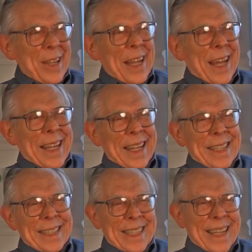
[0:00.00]

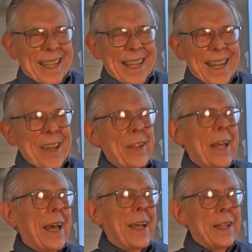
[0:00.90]

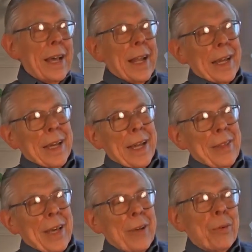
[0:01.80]
And I
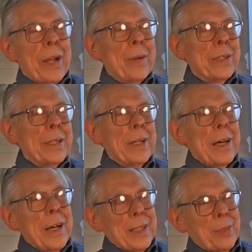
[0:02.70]
got that when I was in the
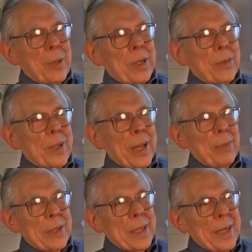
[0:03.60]
hospital with
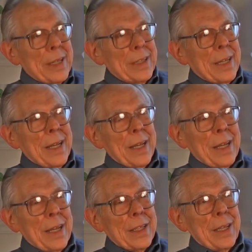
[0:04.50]
hepatitis. I
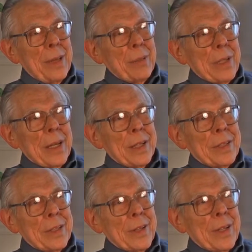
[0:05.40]
had
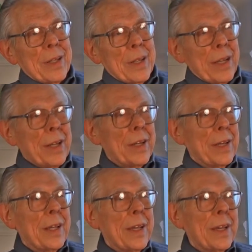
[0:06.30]
hepatitis in the late
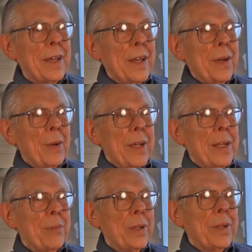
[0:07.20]
day, and I
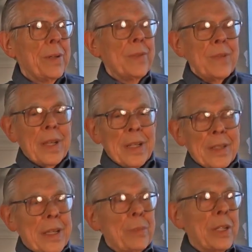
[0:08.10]
wound up in a
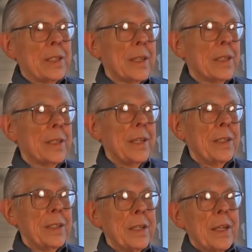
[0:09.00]
76
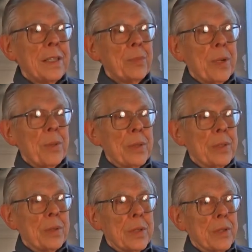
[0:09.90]
station hospital,
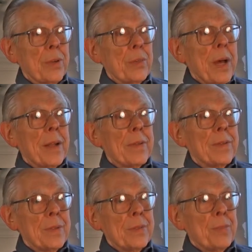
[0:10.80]
which was a group out
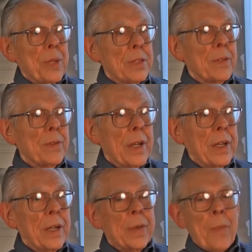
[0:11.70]
of
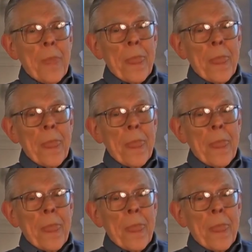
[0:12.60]
Pennsylvania.